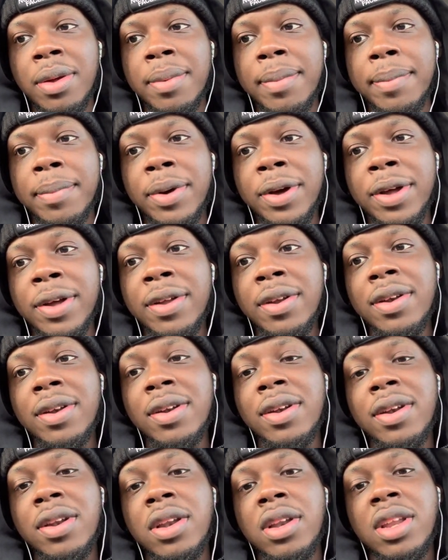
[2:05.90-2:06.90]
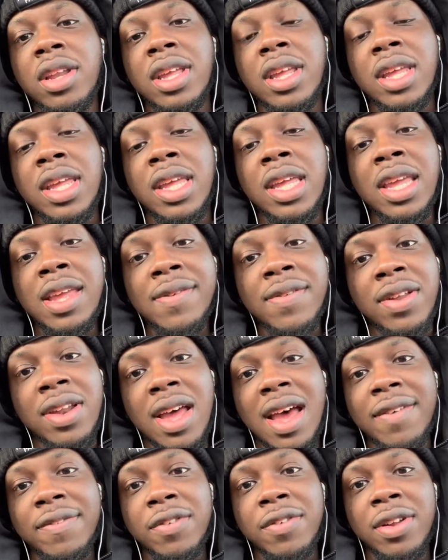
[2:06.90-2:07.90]
But even
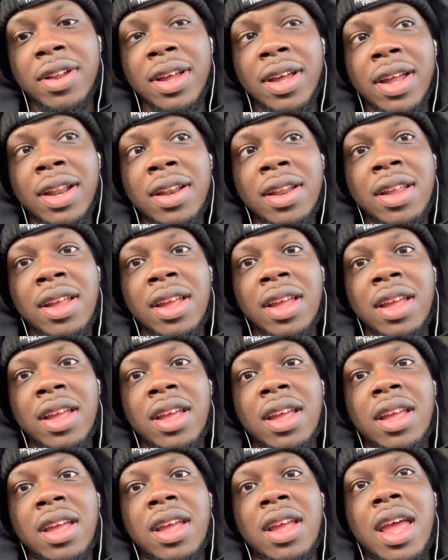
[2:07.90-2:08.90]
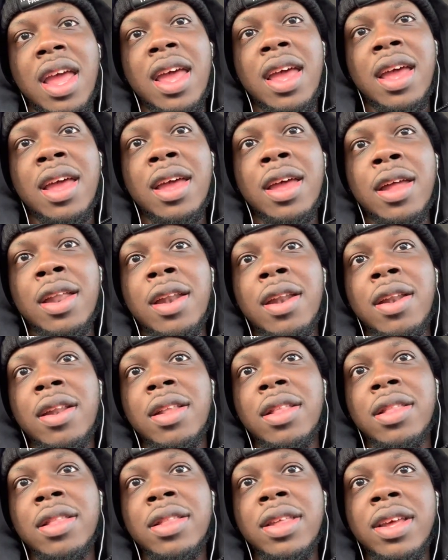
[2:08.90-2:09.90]
after that, and
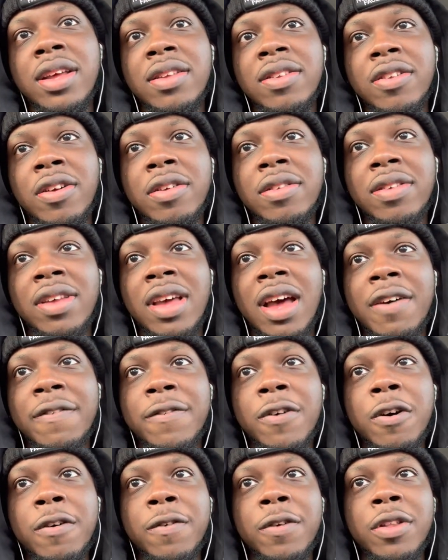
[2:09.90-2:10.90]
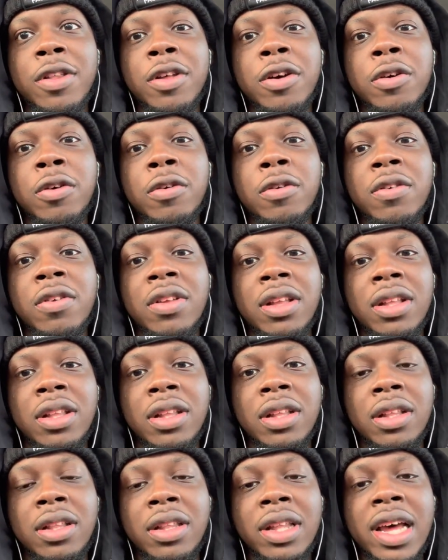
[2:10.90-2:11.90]
the uncertainty I felt for those
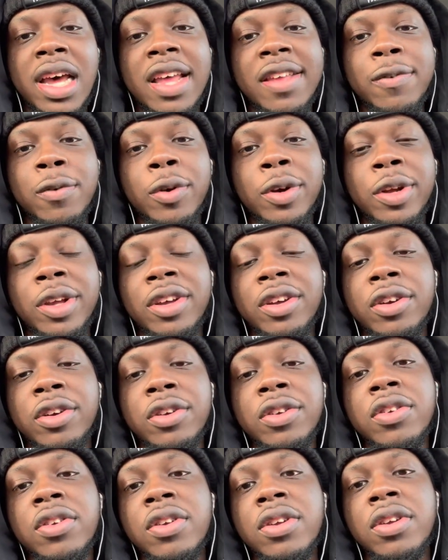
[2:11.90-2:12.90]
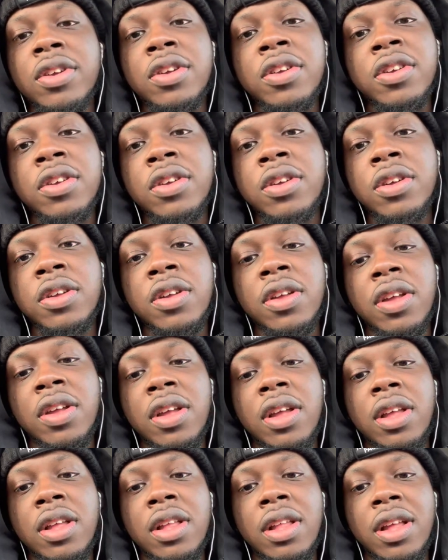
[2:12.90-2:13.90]
last 4 years,
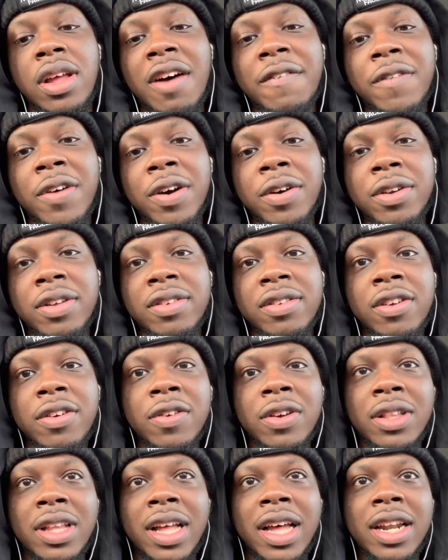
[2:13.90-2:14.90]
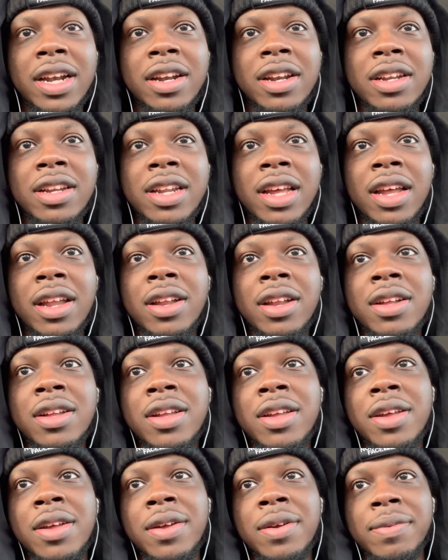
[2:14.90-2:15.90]
I found a silver lining in that,
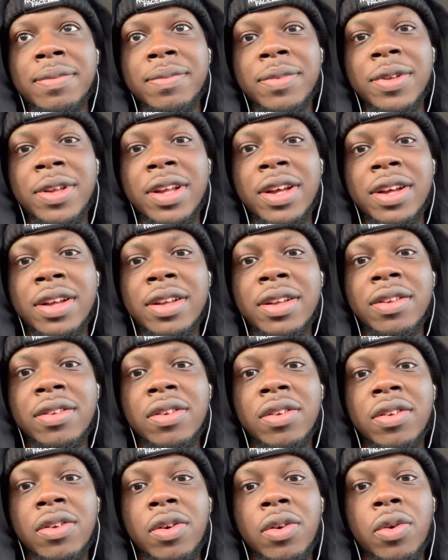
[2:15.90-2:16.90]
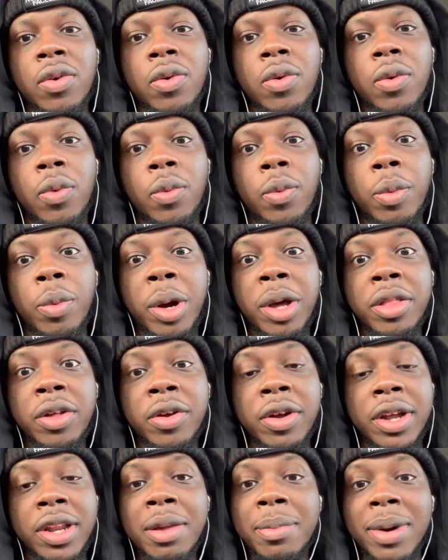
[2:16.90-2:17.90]
because whether
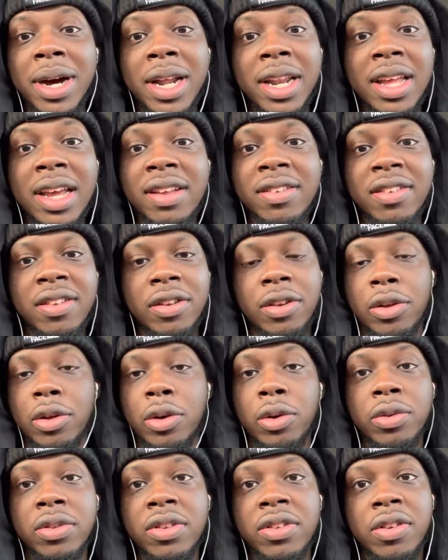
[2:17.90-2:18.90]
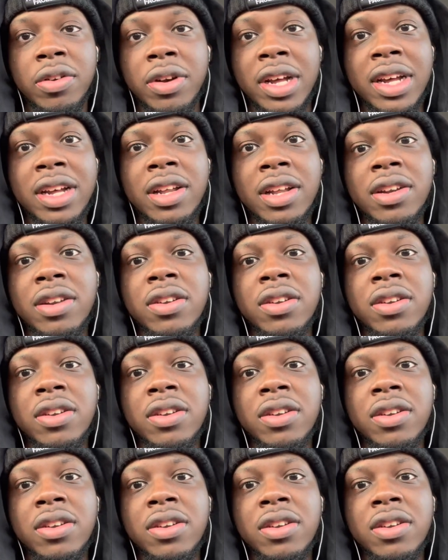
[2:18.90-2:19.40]
anybody actually knows this or not,